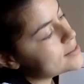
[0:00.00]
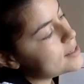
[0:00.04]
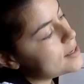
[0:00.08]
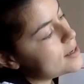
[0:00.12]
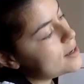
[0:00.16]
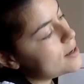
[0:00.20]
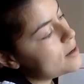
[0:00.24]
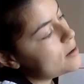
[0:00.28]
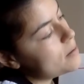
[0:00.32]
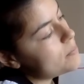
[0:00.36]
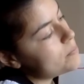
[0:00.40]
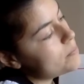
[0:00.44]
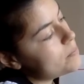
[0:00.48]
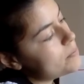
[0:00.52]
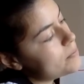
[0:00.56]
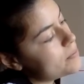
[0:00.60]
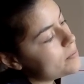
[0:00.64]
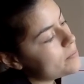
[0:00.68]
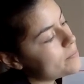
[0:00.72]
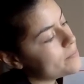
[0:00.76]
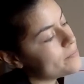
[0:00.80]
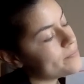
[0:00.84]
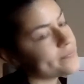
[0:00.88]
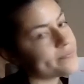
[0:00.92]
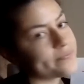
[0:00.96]
up.
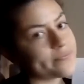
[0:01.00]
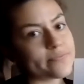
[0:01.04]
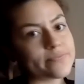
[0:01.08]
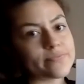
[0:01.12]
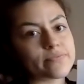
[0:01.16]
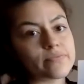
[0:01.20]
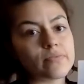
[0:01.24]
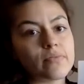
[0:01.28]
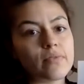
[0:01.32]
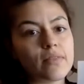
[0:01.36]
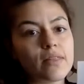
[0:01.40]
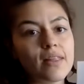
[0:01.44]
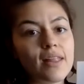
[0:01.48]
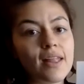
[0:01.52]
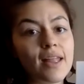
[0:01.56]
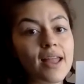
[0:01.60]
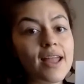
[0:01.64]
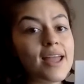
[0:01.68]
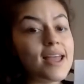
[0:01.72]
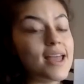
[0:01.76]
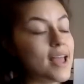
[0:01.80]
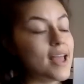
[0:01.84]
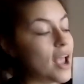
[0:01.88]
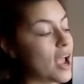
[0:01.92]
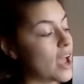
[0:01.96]

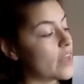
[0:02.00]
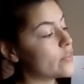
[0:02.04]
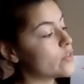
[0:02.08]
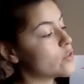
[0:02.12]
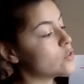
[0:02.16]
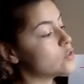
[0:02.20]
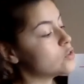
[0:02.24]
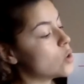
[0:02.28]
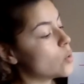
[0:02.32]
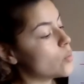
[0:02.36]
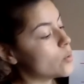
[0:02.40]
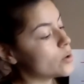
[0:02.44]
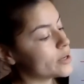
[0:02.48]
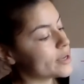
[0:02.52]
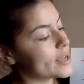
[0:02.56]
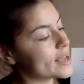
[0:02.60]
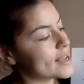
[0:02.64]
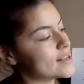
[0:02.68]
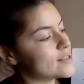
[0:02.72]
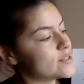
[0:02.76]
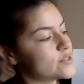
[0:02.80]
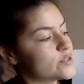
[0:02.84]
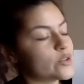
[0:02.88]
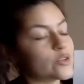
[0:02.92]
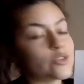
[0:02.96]
And the
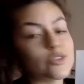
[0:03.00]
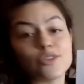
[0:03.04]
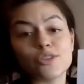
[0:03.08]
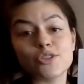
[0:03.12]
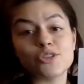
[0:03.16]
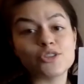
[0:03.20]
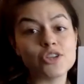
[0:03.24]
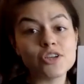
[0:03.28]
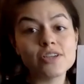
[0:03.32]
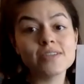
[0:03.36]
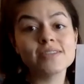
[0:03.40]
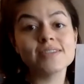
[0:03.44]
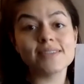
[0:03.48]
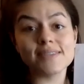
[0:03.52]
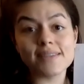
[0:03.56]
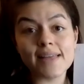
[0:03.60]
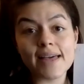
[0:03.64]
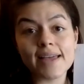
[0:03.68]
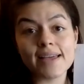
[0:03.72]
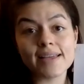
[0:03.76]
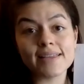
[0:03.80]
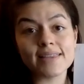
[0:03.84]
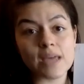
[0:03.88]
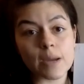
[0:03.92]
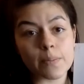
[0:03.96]
lowercase looks just
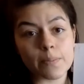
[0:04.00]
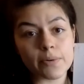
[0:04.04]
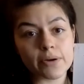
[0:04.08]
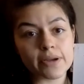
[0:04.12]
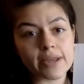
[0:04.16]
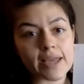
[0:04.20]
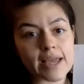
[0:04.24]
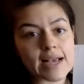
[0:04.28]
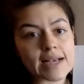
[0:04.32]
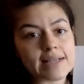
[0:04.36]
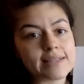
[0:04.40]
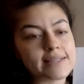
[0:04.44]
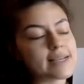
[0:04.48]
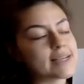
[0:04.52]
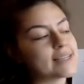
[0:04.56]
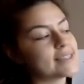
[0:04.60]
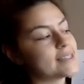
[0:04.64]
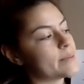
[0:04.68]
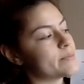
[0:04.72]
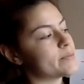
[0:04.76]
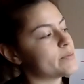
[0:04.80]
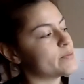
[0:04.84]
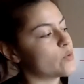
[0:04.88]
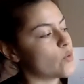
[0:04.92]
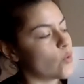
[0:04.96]
like the uppercase,
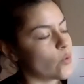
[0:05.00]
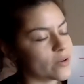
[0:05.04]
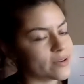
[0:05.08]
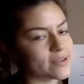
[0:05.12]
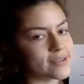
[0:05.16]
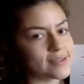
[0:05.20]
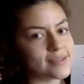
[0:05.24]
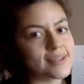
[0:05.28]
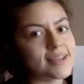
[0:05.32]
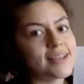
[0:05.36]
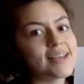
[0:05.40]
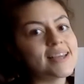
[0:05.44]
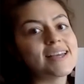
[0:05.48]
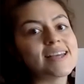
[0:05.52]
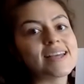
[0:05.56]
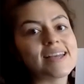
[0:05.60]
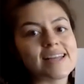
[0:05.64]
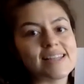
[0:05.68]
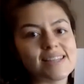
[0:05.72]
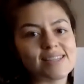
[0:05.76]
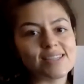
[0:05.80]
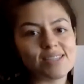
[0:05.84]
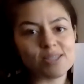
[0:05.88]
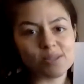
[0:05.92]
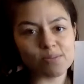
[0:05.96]
except of course
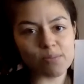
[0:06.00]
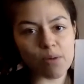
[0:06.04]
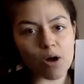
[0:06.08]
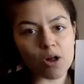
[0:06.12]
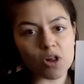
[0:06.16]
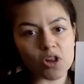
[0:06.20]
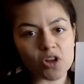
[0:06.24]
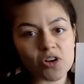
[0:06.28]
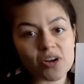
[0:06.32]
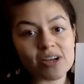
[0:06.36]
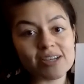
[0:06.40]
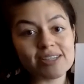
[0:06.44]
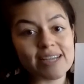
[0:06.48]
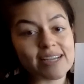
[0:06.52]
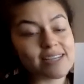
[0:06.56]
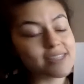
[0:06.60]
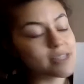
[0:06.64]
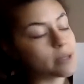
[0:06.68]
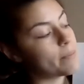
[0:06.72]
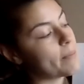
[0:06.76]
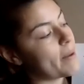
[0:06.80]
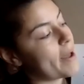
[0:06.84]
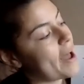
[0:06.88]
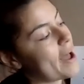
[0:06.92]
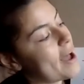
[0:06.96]
it's smaller. It takes
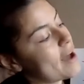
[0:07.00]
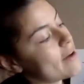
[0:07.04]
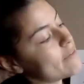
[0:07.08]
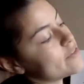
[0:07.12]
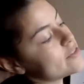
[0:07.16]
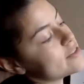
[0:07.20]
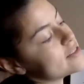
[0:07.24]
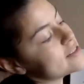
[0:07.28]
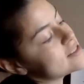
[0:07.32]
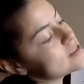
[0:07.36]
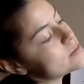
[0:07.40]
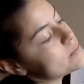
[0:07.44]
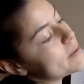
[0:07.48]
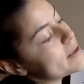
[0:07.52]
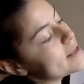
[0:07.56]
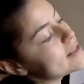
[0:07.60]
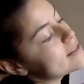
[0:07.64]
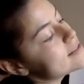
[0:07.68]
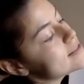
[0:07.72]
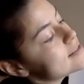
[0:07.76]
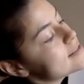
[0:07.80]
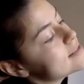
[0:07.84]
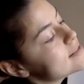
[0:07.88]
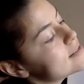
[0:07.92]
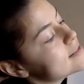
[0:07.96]
up half of the
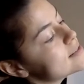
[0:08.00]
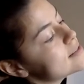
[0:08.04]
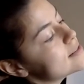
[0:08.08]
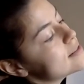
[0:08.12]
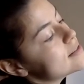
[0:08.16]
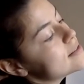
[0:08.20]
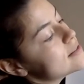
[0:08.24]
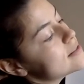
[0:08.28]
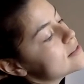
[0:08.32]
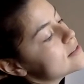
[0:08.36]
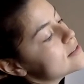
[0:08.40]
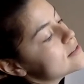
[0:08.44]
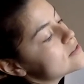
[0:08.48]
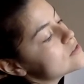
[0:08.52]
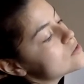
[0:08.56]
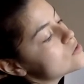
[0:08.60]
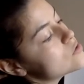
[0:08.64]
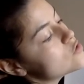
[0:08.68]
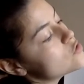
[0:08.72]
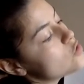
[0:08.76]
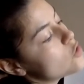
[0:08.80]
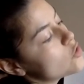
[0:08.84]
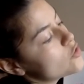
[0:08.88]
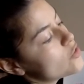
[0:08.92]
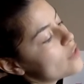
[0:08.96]
space. So
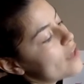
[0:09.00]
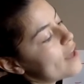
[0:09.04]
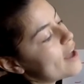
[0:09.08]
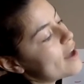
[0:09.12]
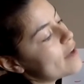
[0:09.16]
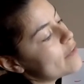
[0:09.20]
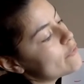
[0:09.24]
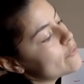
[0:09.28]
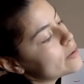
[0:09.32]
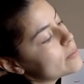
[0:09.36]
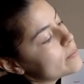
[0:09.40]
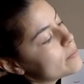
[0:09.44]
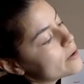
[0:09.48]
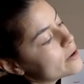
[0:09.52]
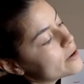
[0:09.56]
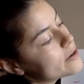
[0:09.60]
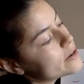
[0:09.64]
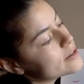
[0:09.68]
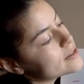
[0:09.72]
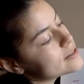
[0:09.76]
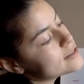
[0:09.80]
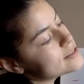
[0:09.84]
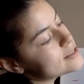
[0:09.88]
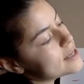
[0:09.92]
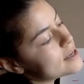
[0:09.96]
you start at the halfway mark,
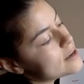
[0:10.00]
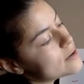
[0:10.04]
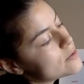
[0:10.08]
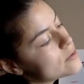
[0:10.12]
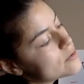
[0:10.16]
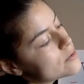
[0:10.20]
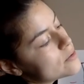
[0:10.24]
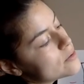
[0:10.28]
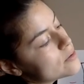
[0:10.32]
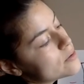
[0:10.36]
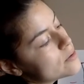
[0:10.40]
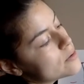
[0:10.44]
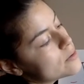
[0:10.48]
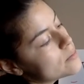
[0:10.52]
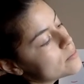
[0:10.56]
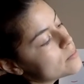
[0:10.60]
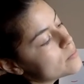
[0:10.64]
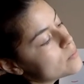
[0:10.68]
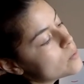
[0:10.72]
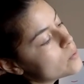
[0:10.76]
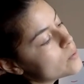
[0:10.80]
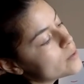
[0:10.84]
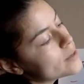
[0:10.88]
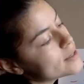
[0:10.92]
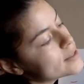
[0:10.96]
down,
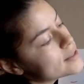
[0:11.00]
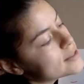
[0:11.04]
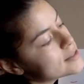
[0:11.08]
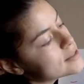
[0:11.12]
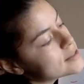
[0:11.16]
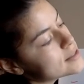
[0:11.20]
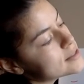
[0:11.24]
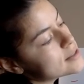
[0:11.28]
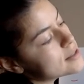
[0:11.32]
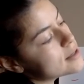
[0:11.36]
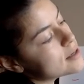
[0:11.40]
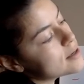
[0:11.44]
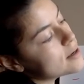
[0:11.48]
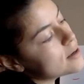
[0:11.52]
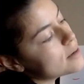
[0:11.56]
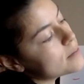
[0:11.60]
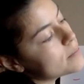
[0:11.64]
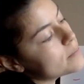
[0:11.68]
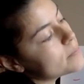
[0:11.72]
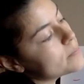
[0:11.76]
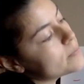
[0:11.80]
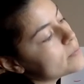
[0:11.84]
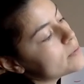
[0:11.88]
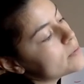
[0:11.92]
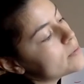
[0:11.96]
point,
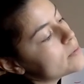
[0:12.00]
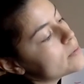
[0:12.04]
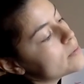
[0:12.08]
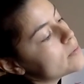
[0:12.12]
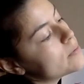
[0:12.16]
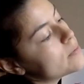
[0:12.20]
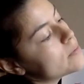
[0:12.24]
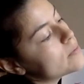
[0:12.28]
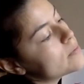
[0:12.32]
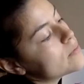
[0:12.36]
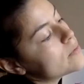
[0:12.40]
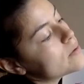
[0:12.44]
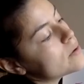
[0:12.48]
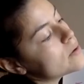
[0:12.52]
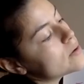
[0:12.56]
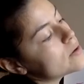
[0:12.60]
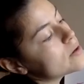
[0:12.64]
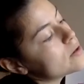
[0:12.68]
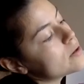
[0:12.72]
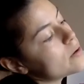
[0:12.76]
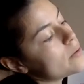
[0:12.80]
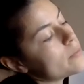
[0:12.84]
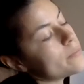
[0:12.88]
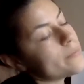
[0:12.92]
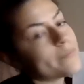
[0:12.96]
up. There
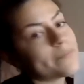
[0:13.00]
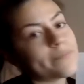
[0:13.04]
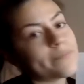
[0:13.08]
you go.